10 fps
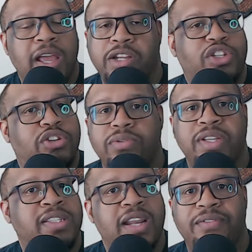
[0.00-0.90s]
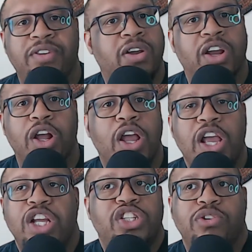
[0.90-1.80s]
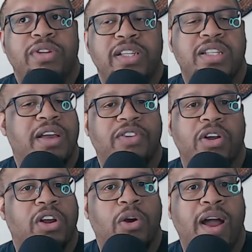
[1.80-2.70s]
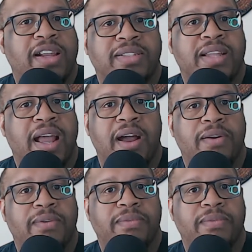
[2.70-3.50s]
Shooting's never gonna go out of style.